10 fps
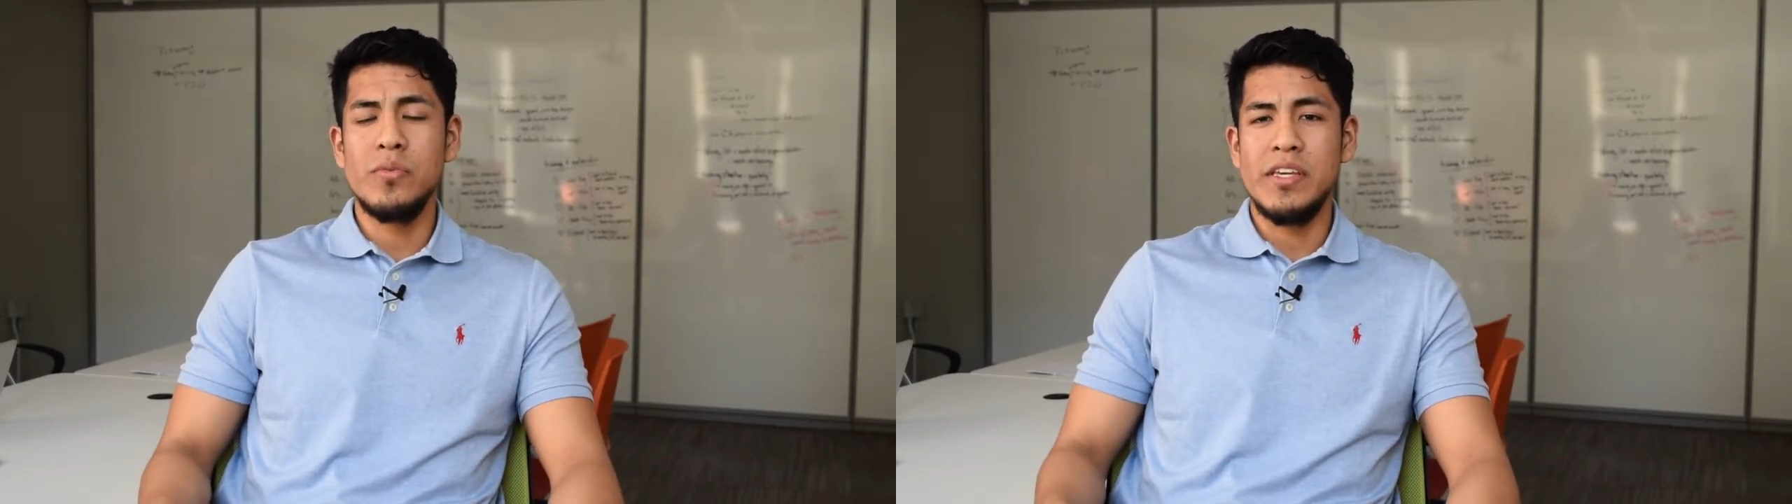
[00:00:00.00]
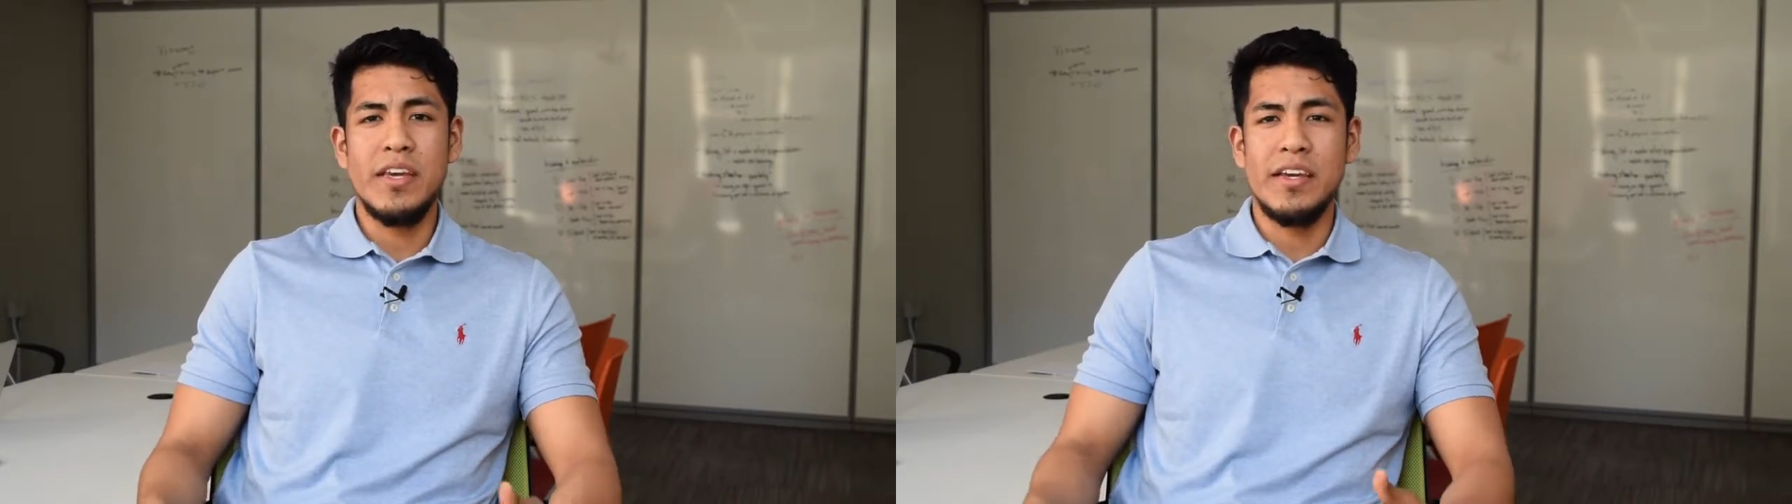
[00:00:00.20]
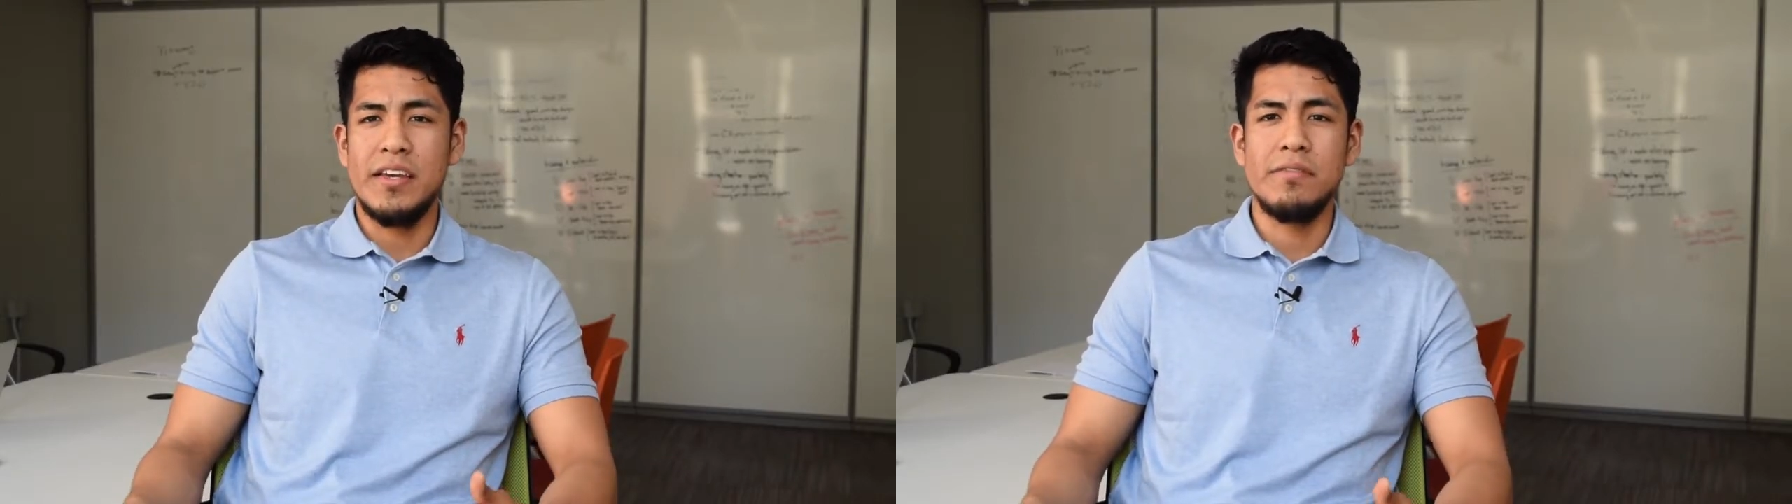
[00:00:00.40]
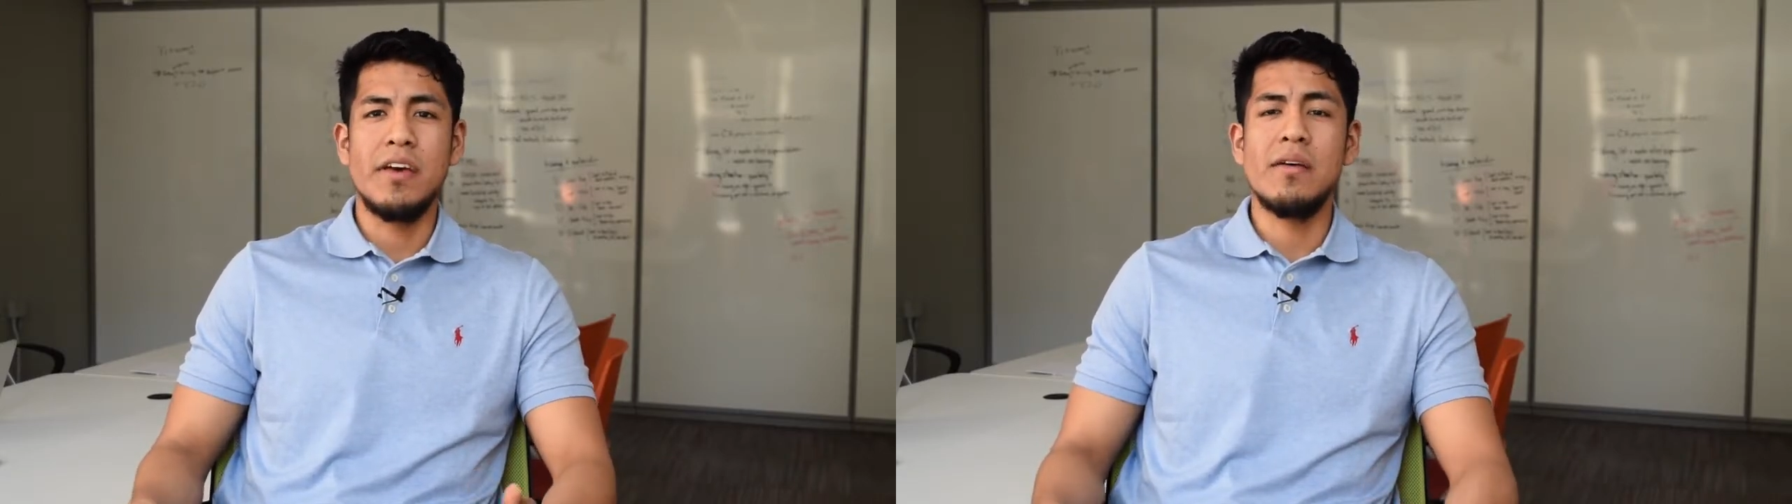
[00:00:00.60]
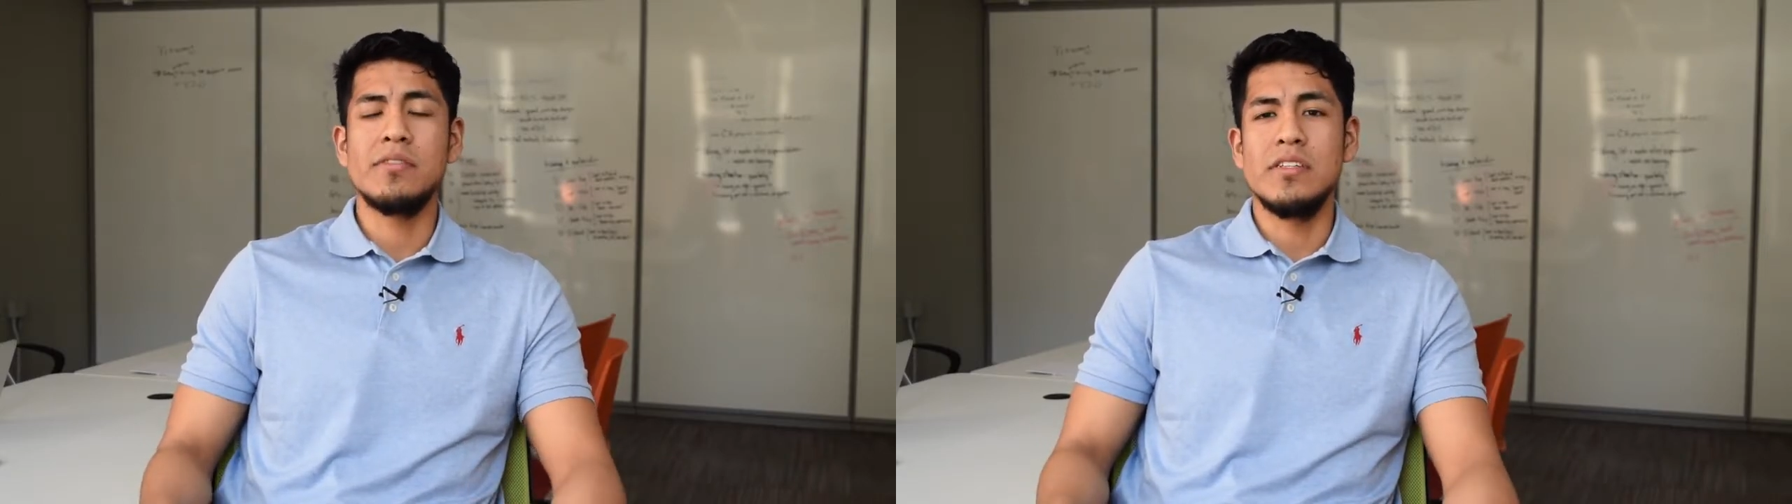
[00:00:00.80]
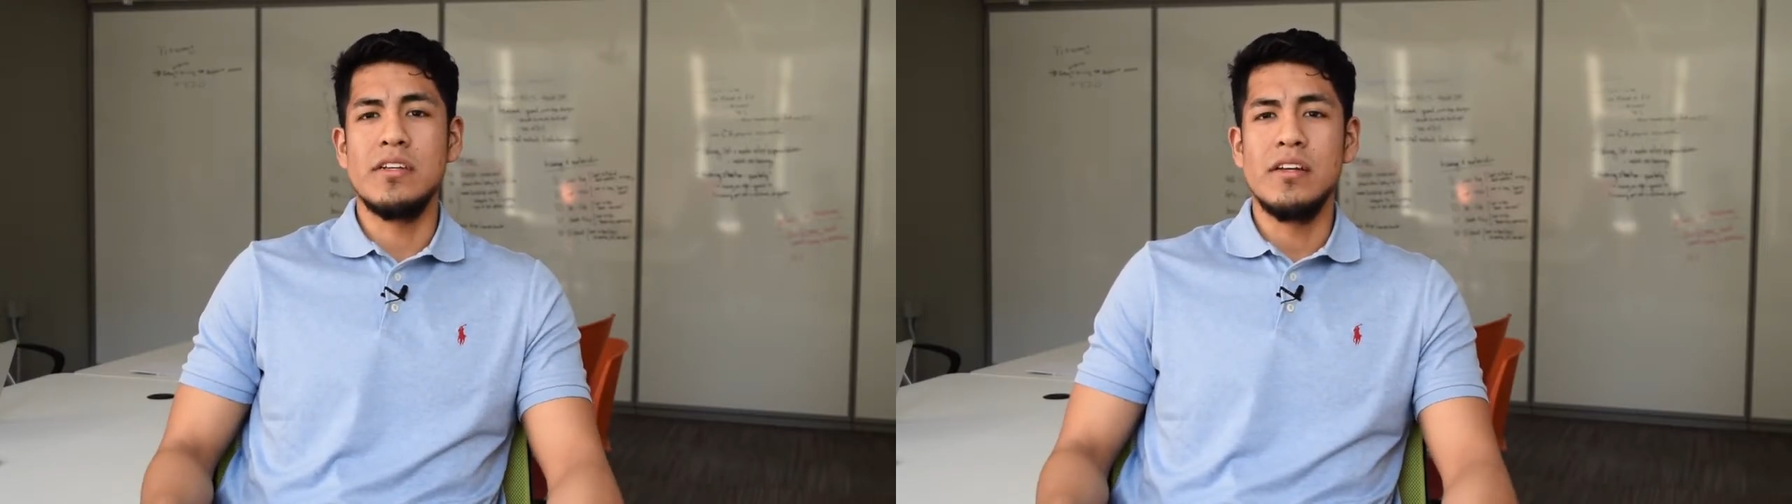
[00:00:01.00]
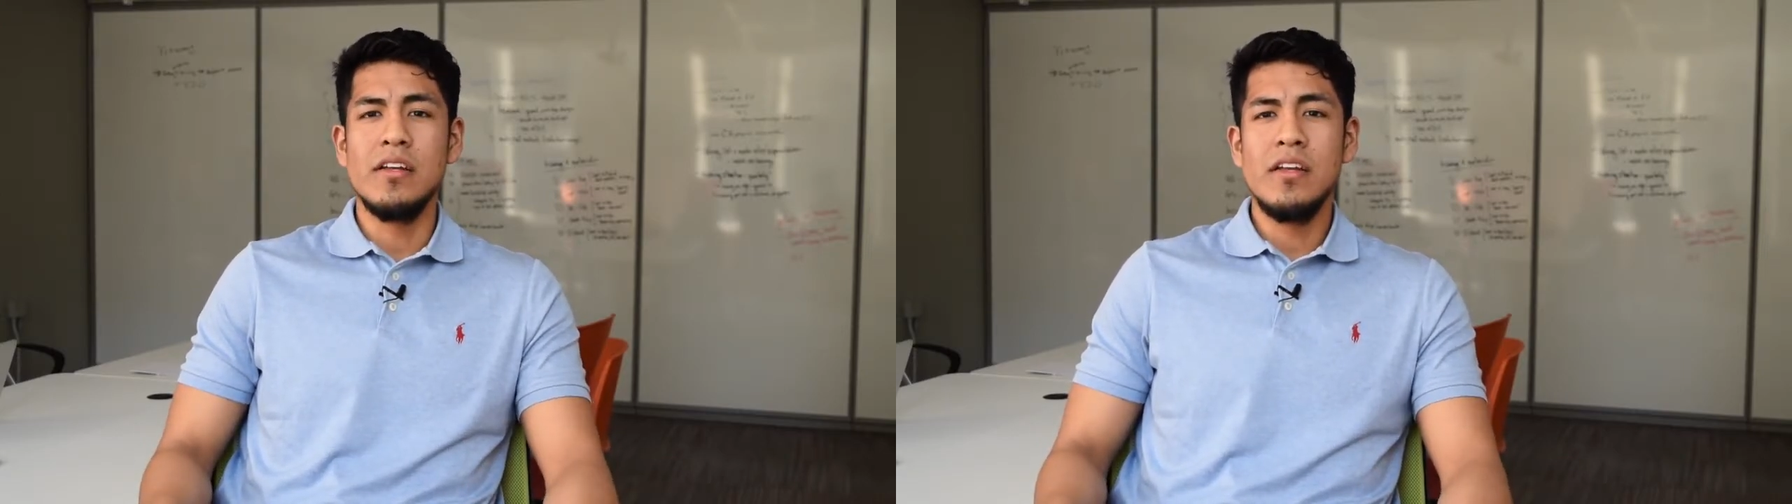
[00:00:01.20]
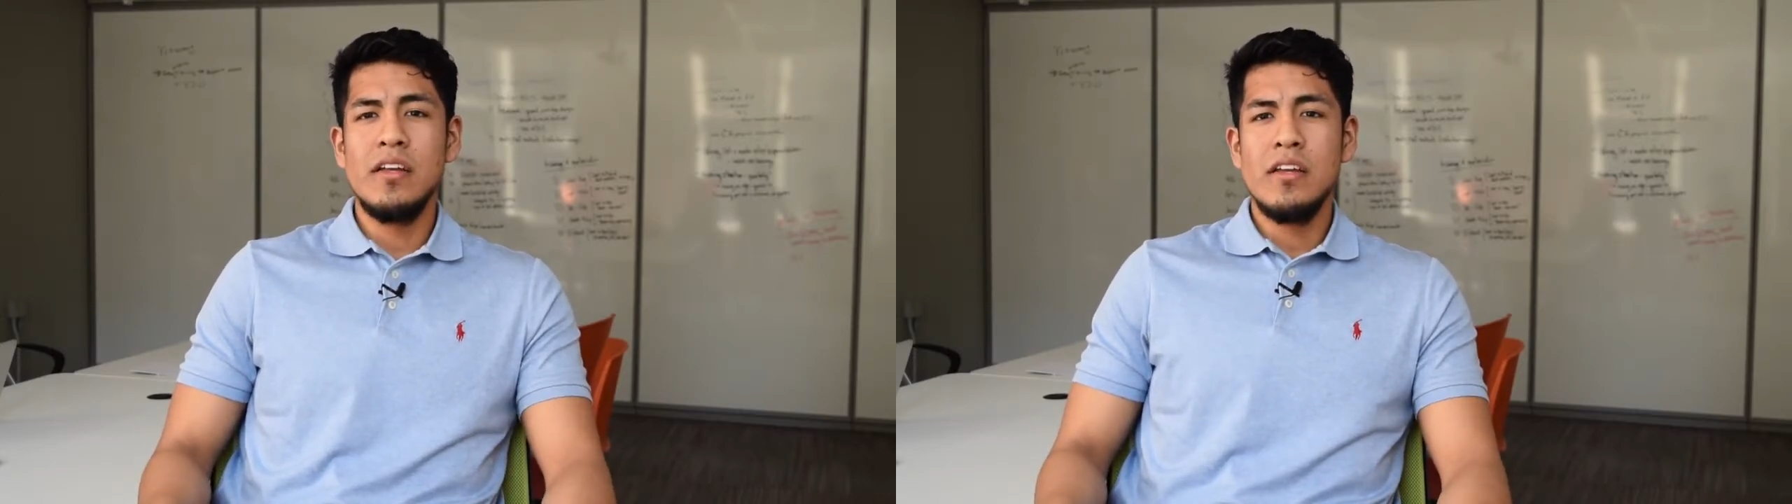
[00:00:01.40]
We can't get
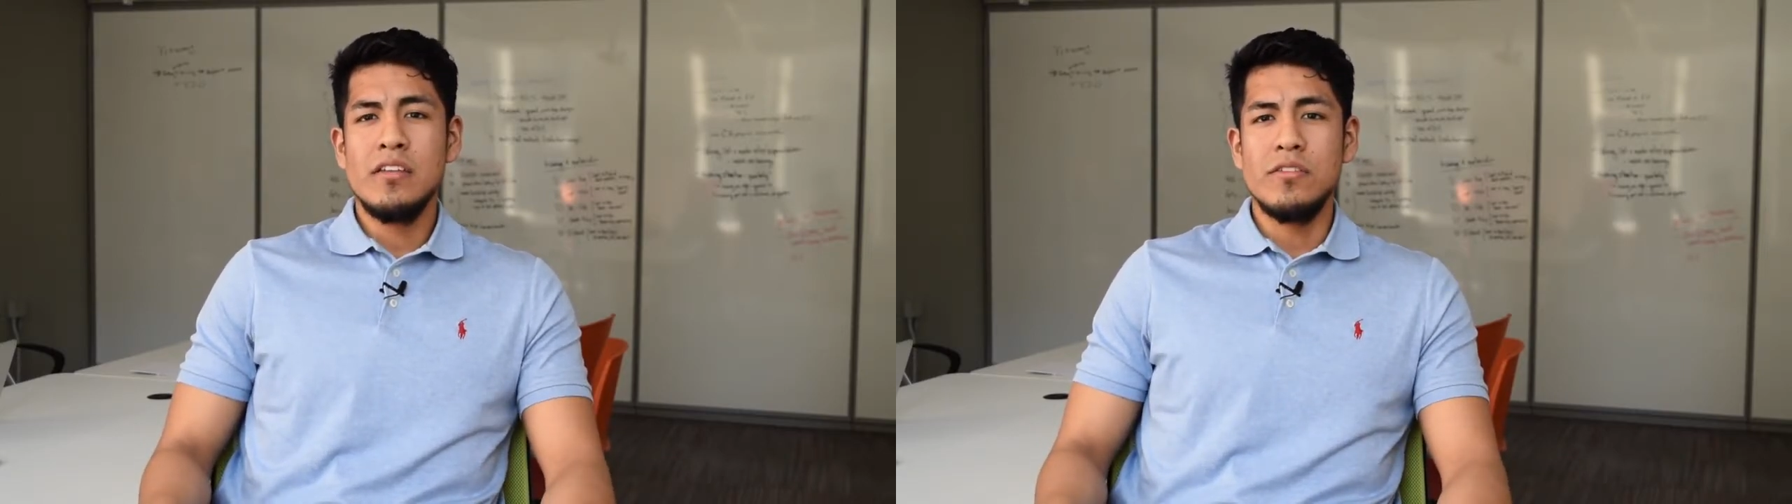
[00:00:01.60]
FAFSA.